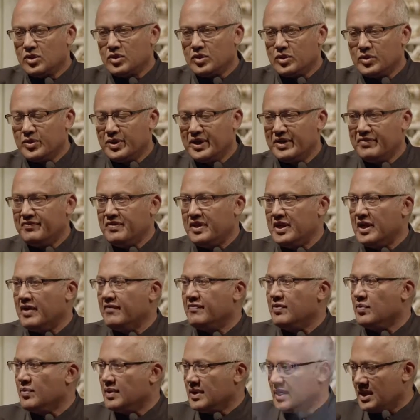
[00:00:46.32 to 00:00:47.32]
Good evening,
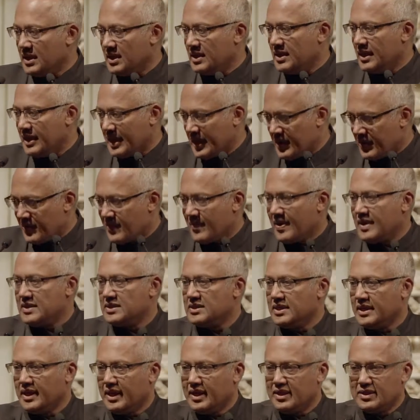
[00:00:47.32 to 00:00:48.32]
everyone, and
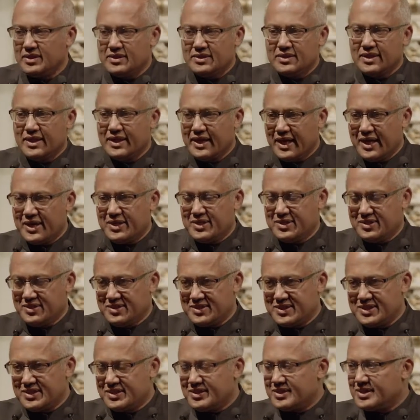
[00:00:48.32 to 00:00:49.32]

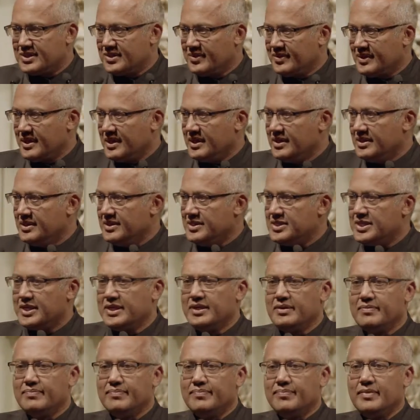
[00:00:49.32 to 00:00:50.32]
congratulations to Sonia and the
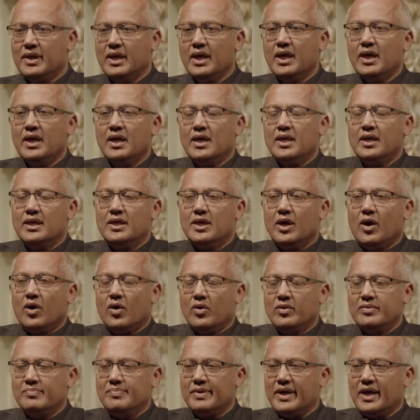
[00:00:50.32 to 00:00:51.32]
team.
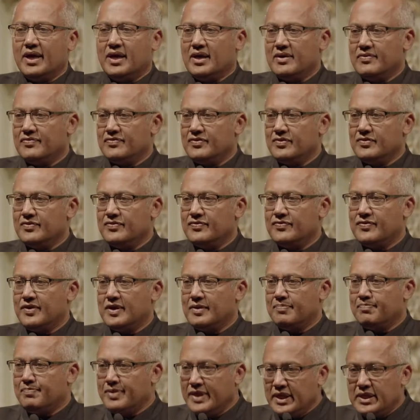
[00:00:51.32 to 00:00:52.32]
On behalf
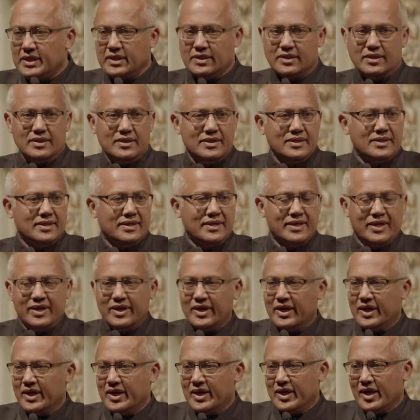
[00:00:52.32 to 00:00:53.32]
of Peter,
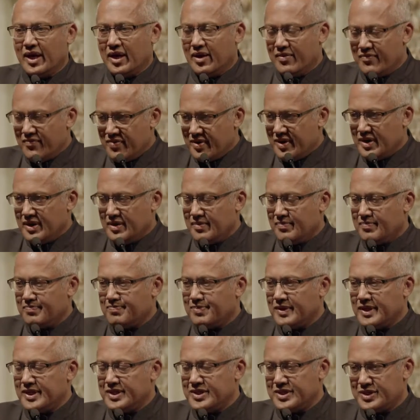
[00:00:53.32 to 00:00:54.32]
I'm very
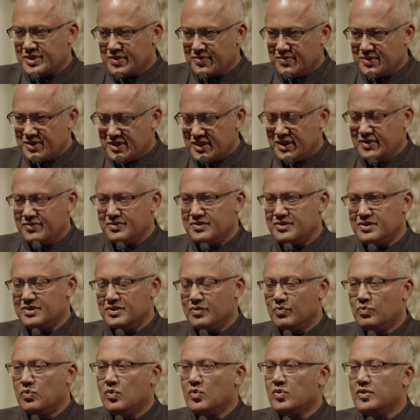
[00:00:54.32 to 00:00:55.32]
pleased to receive this
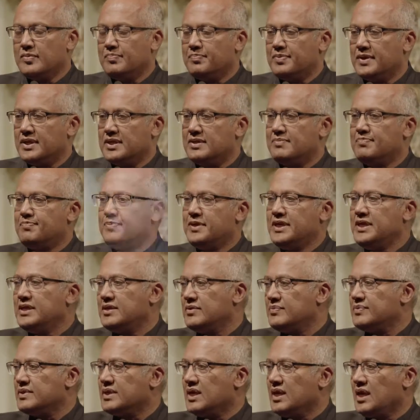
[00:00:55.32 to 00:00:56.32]
award, but
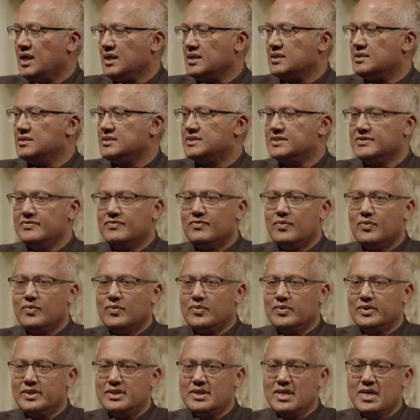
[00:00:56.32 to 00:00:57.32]
Peter would like this
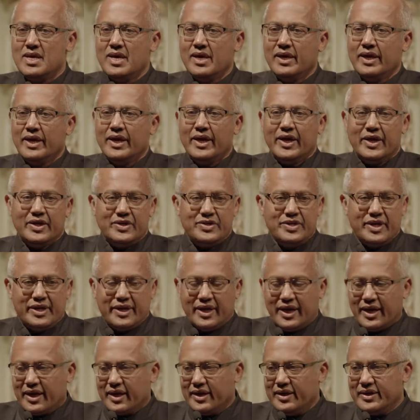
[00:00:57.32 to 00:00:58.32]
award
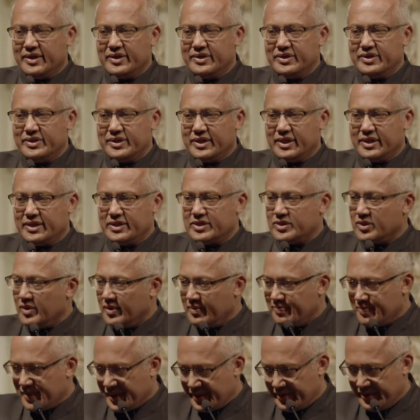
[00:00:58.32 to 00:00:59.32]
dedicated to our
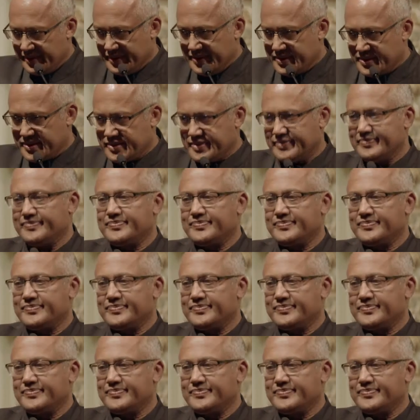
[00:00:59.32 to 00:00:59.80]
parents.